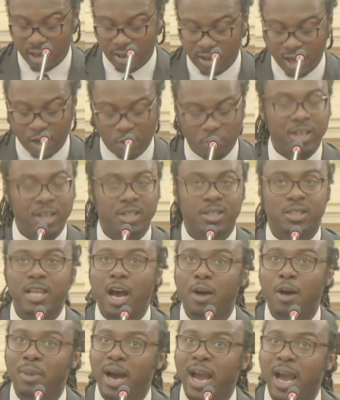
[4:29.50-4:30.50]
It creates
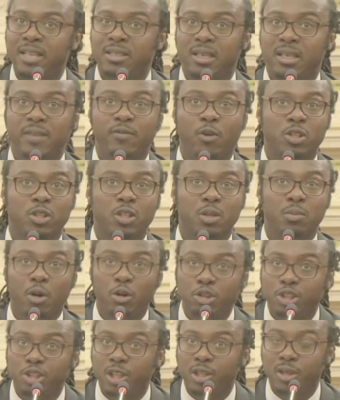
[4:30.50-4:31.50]
sound bites, evokes
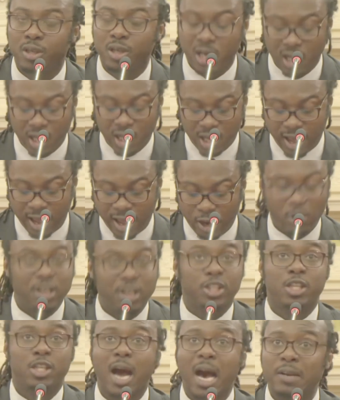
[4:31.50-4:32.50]
emotion, and creates
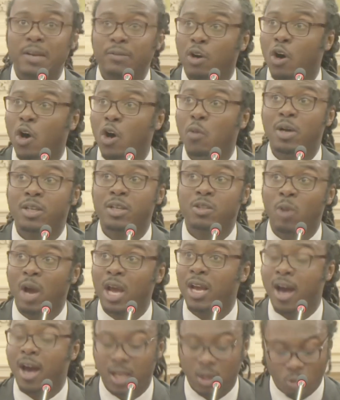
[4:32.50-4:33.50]
jobs for a whole bunch of
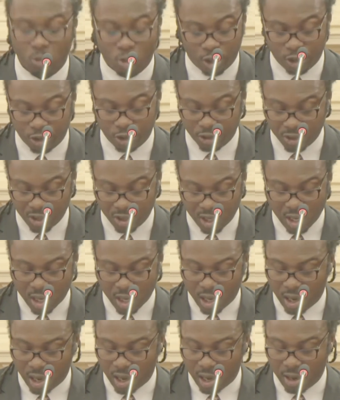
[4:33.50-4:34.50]
white-collar workers.
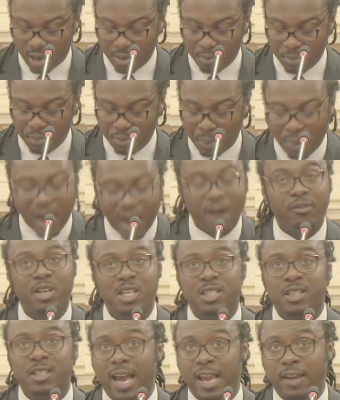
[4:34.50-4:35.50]
But poverty
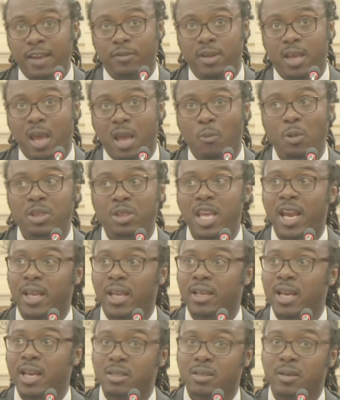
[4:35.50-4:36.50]
is life, and we think it
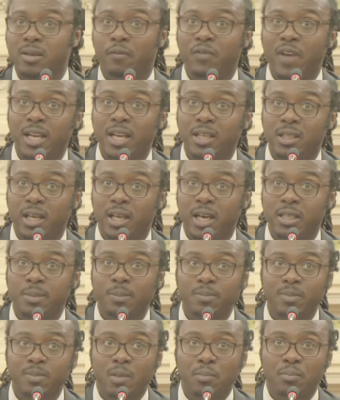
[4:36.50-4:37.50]
doesn't affect us,
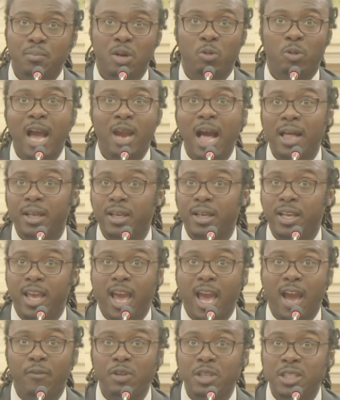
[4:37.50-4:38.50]
but in reality,
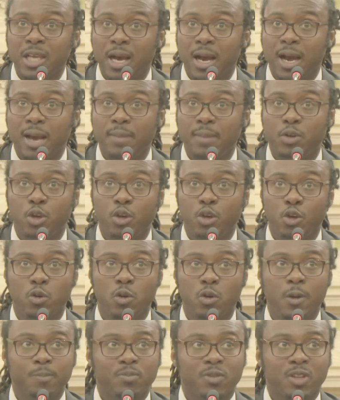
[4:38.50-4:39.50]
every time you
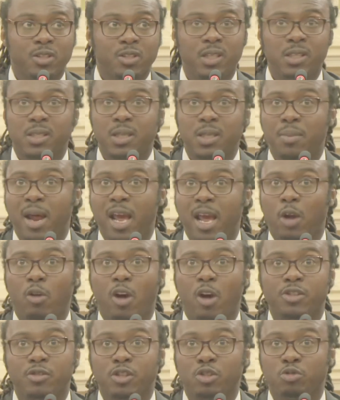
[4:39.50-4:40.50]
see somebody
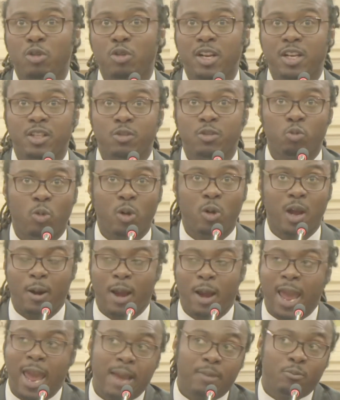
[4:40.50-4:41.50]
crossing the street
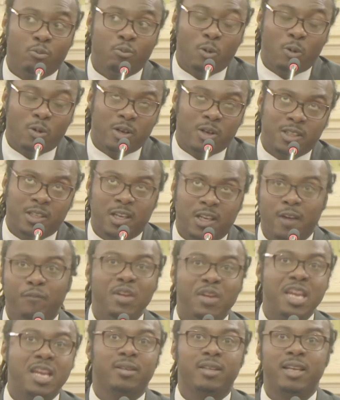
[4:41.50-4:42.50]
and
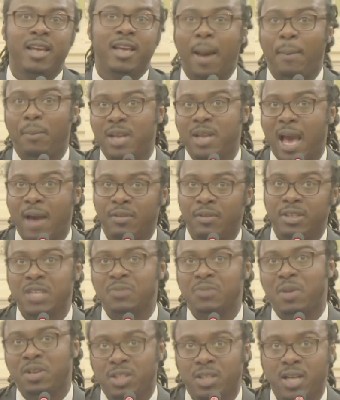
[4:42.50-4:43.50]
conveniently happen to have a text
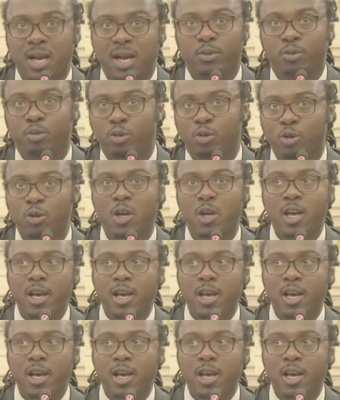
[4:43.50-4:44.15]
message come through,